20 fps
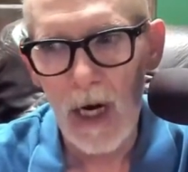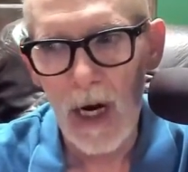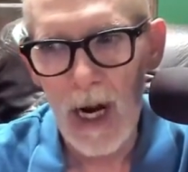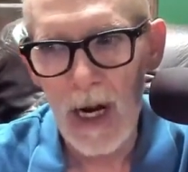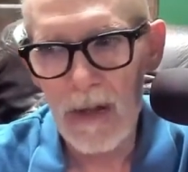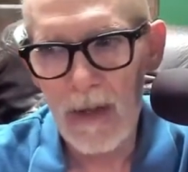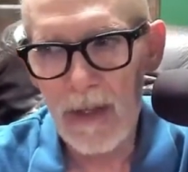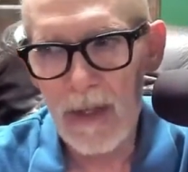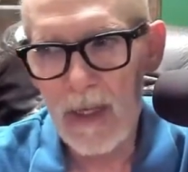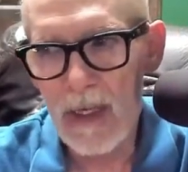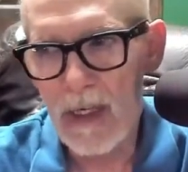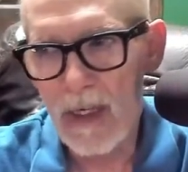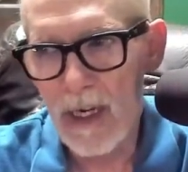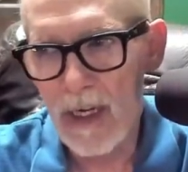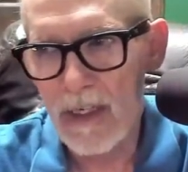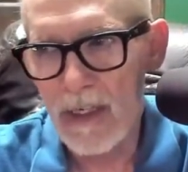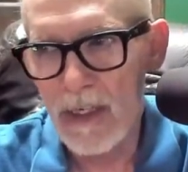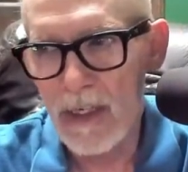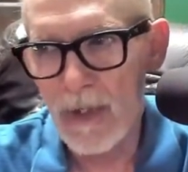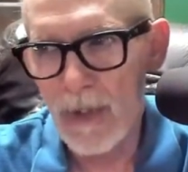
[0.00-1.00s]
I think
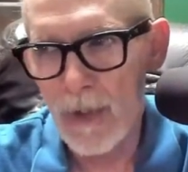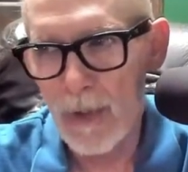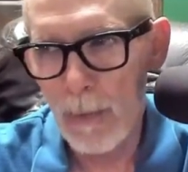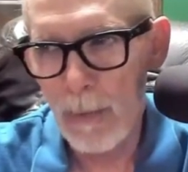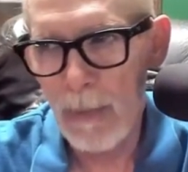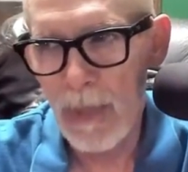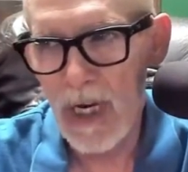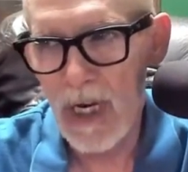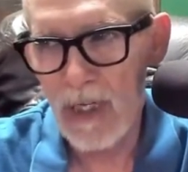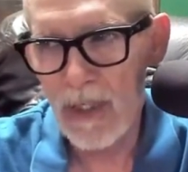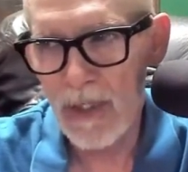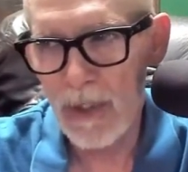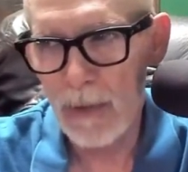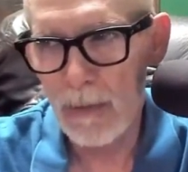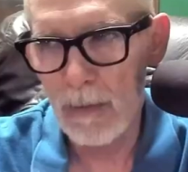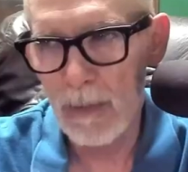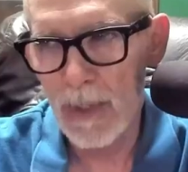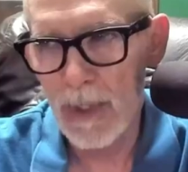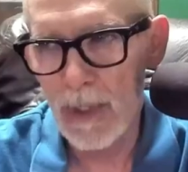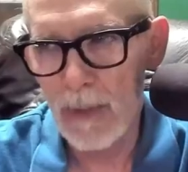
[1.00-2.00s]
that teacher pay
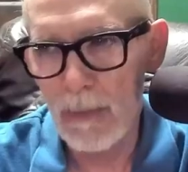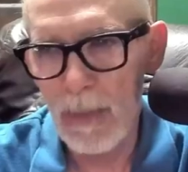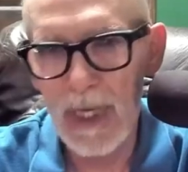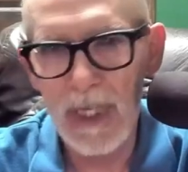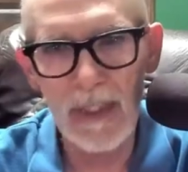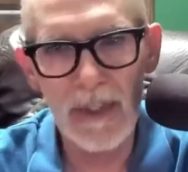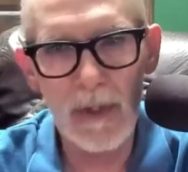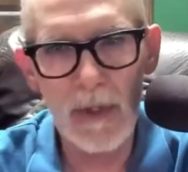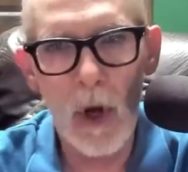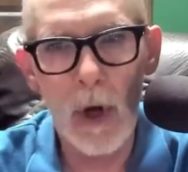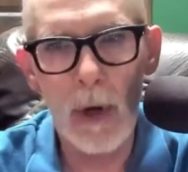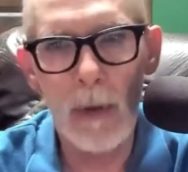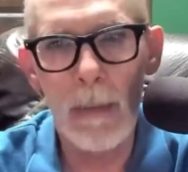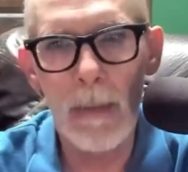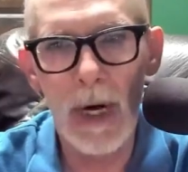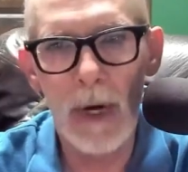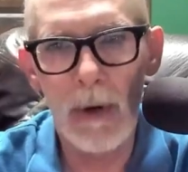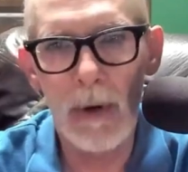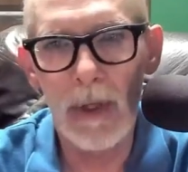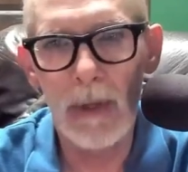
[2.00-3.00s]
should be based
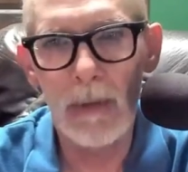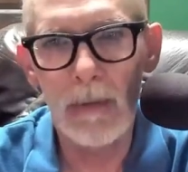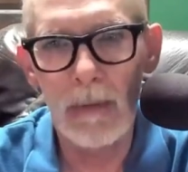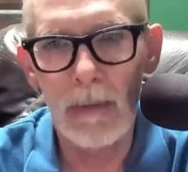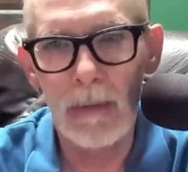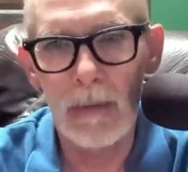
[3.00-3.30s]
on merit.